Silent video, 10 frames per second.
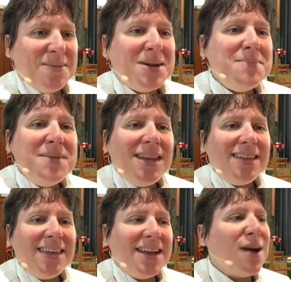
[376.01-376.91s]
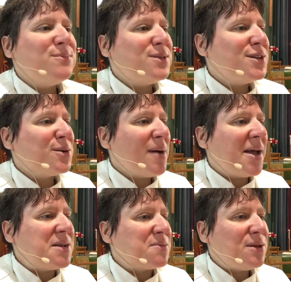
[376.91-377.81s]
What immediately comes to your
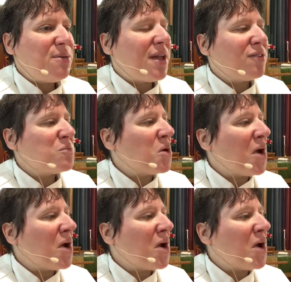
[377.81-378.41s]
mind when you think of